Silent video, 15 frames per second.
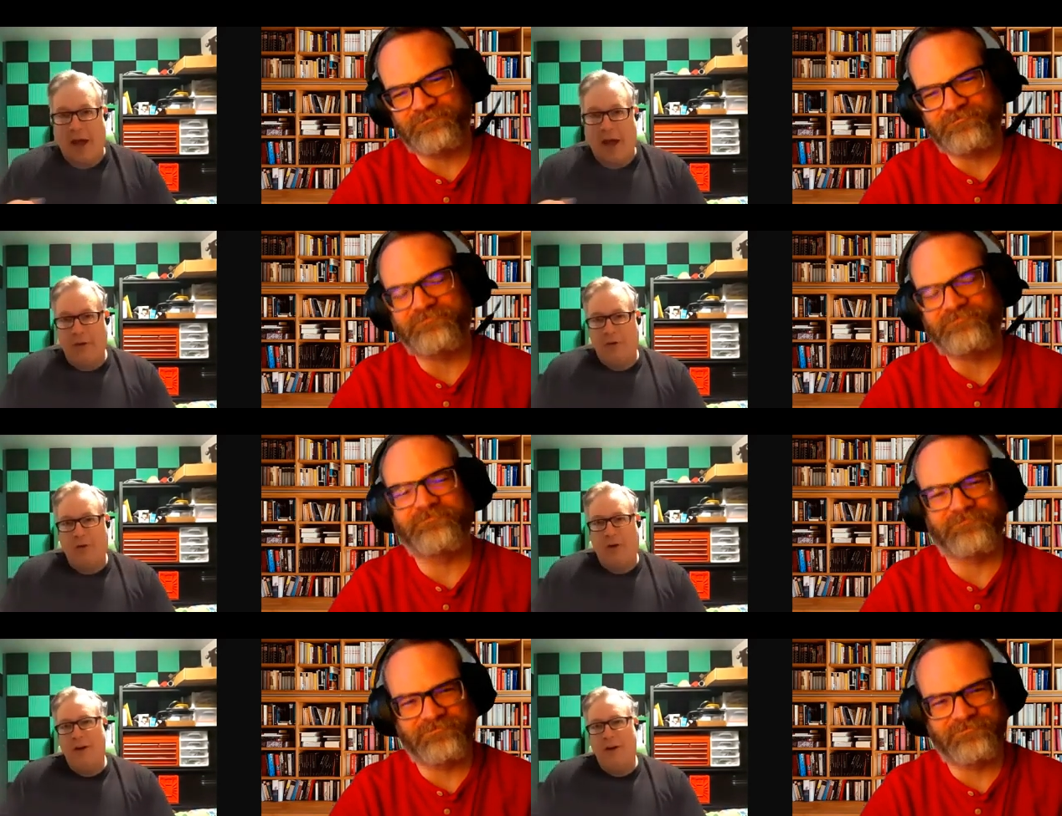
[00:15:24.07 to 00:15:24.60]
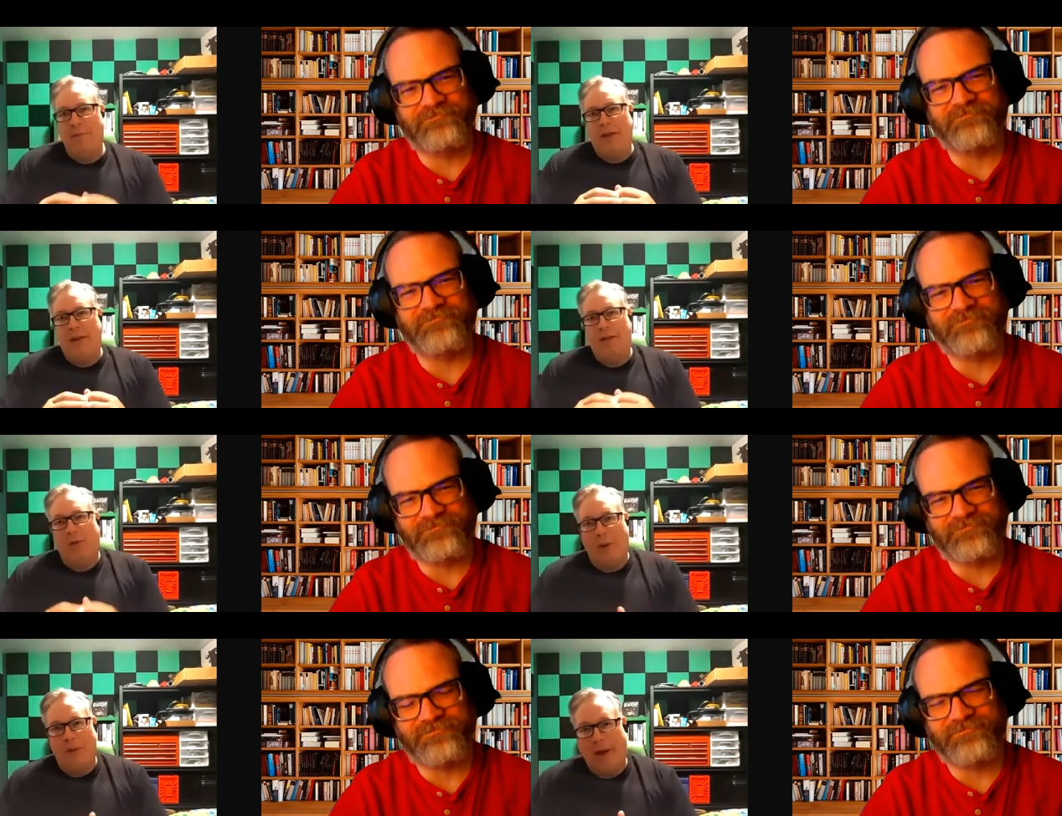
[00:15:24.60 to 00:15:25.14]
Speaker 1: Now they're trying to
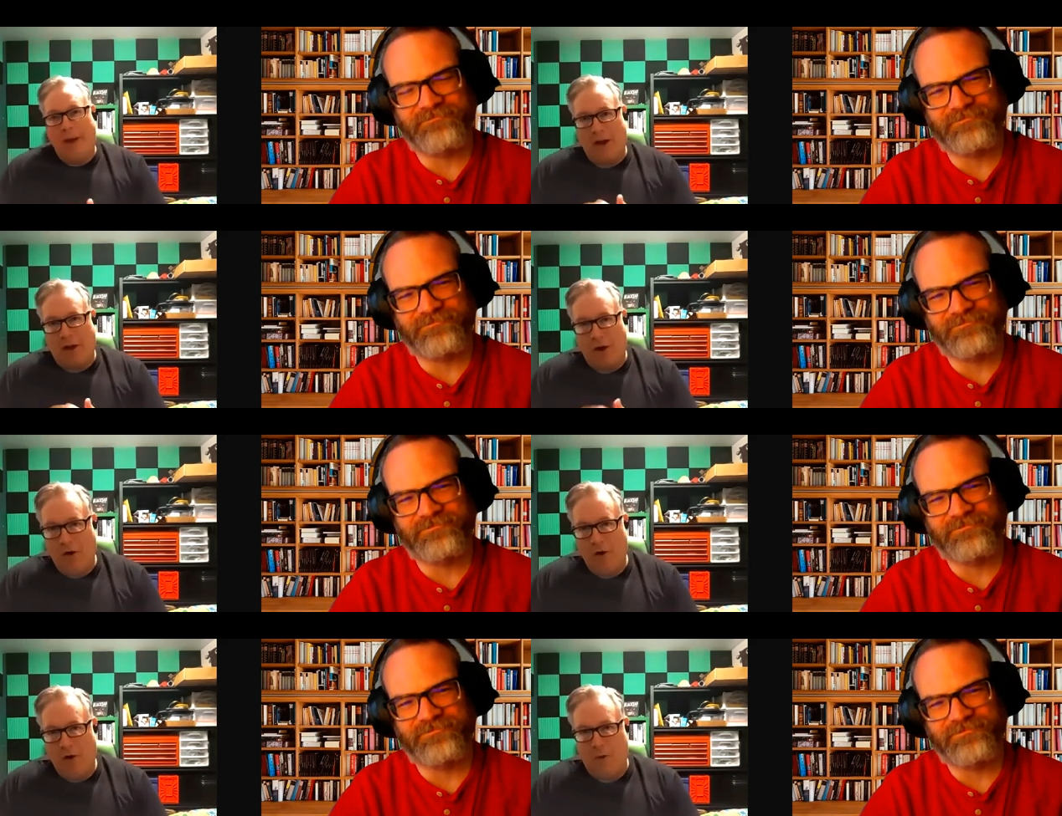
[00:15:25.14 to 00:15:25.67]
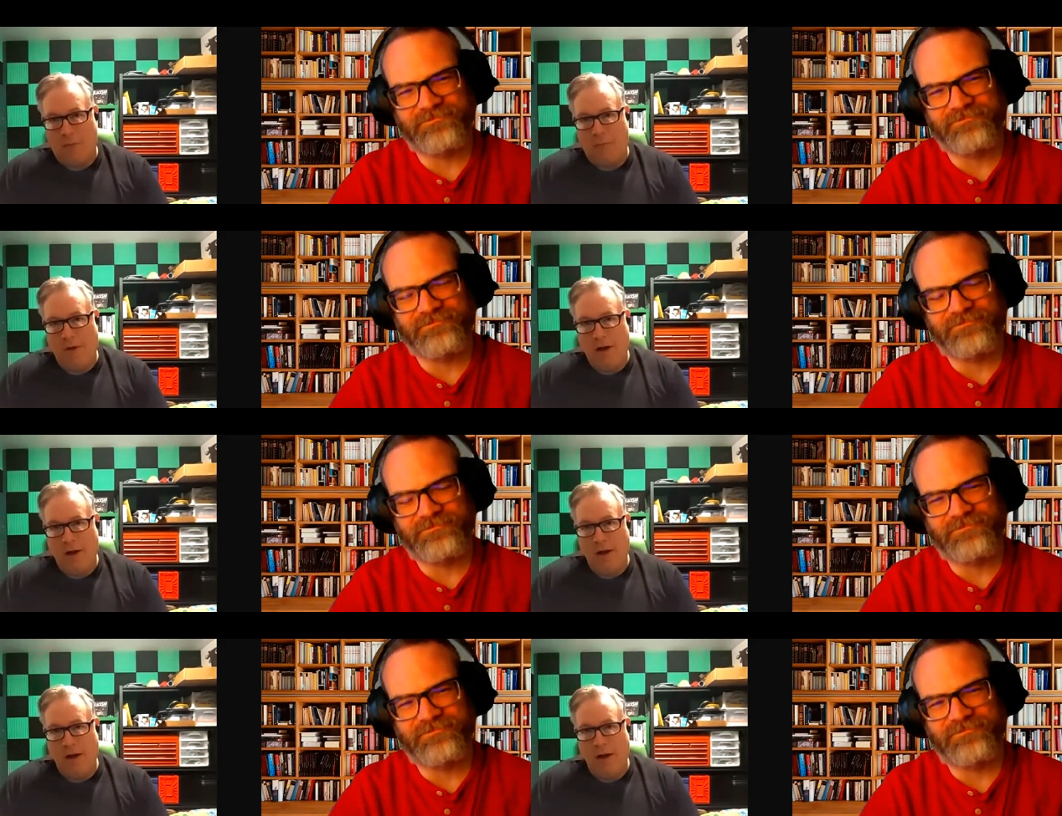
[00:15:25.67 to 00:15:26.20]
make their way back home.